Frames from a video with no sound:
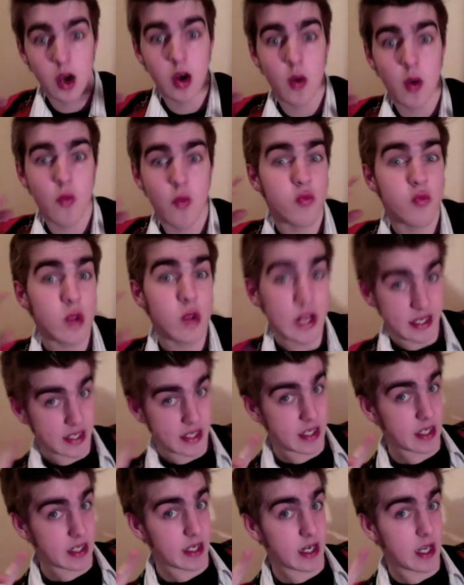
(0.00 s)

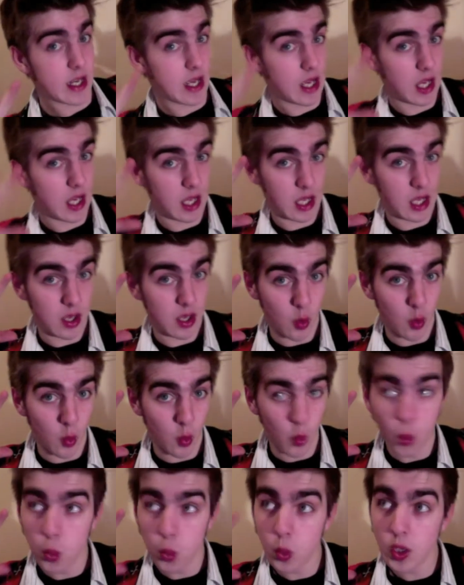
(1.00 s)
Recently,
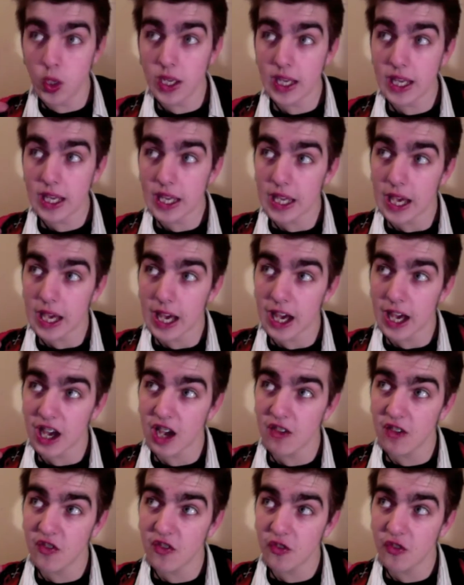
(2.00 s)
we
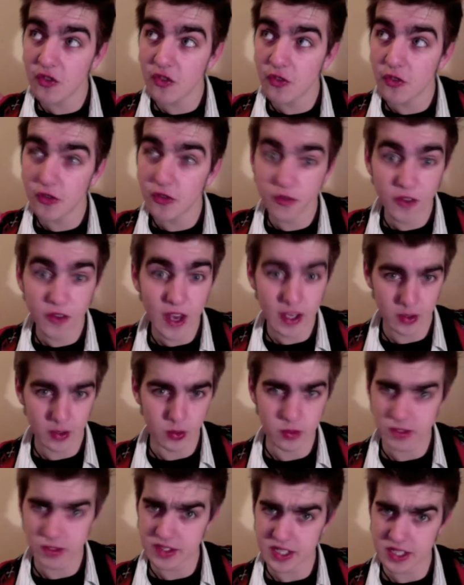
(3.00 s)
have failed
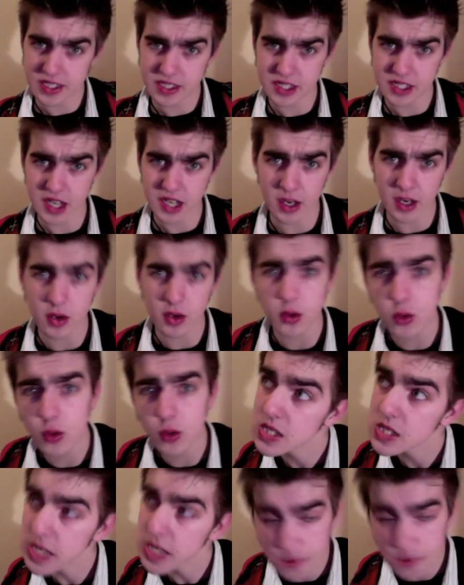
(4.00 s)
this channel
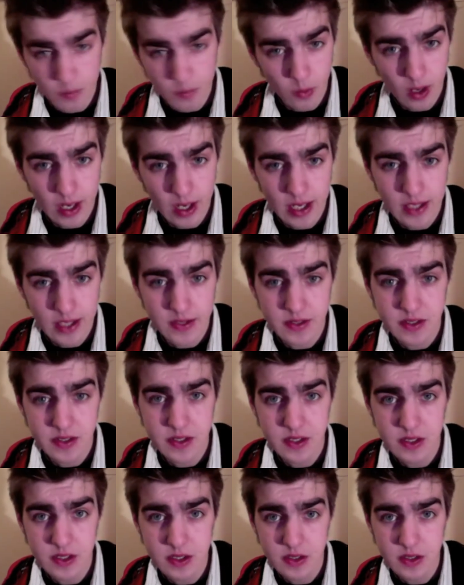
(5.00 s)
in
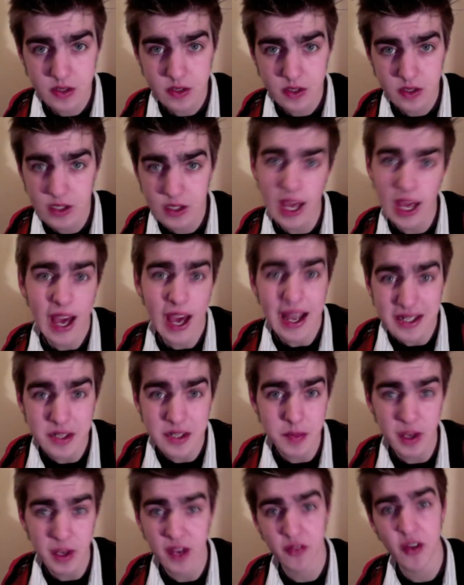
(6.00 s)
ways. Yeah, it's a
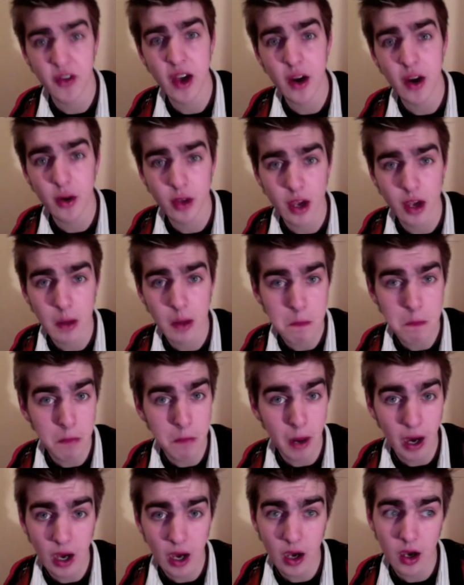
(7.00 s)
big failure,
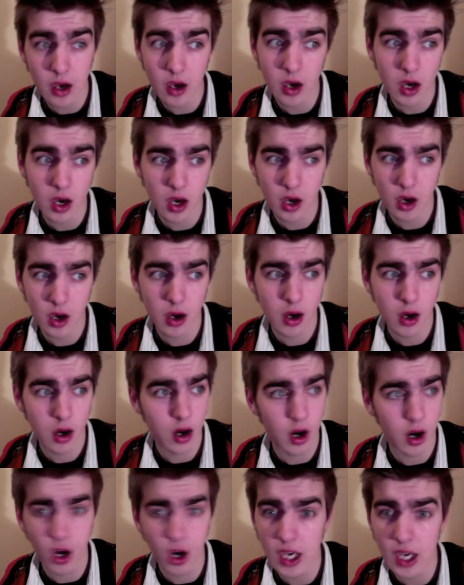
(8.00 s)
but
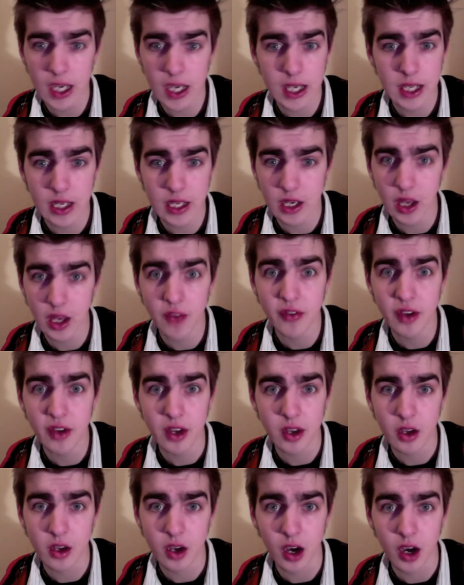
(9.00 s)
I love it.
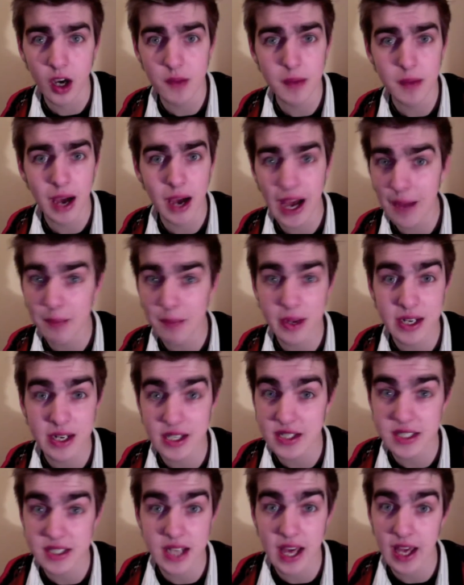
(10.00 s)
I'm happy to
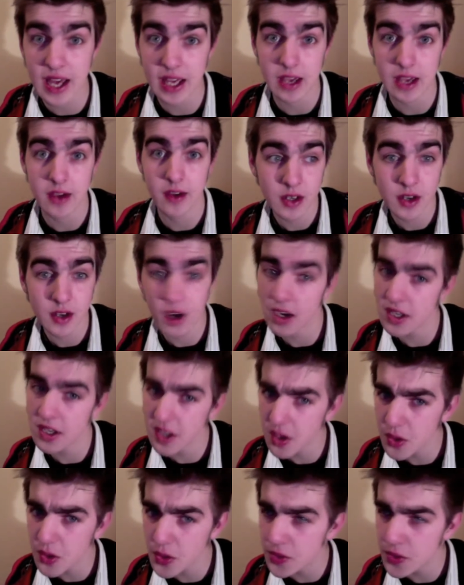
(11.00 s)
stay. I
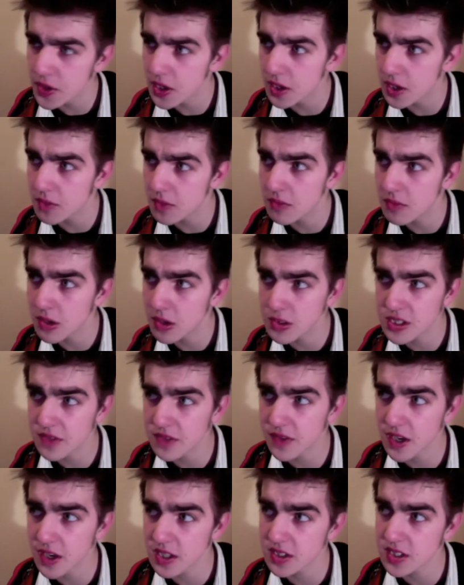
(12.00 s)
know that most of
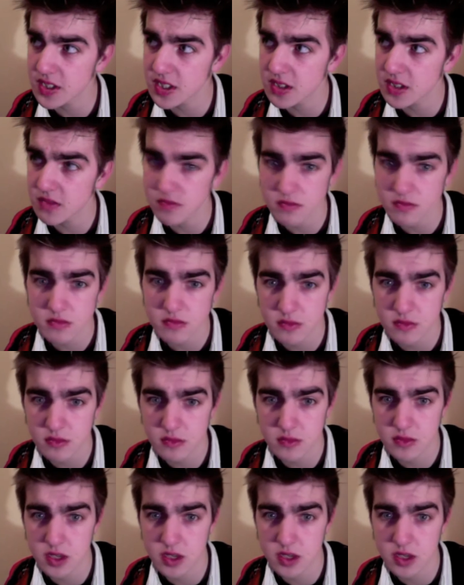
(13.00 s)
us
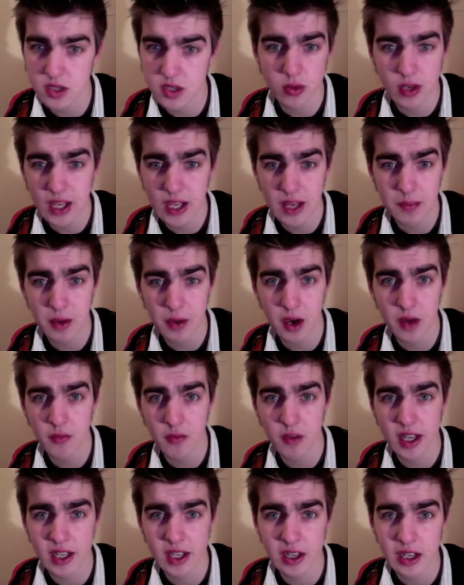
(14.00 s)
don't keep it up
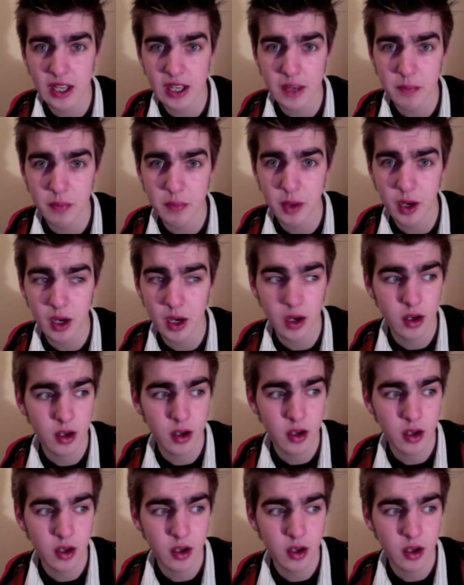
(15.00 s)
regularly, but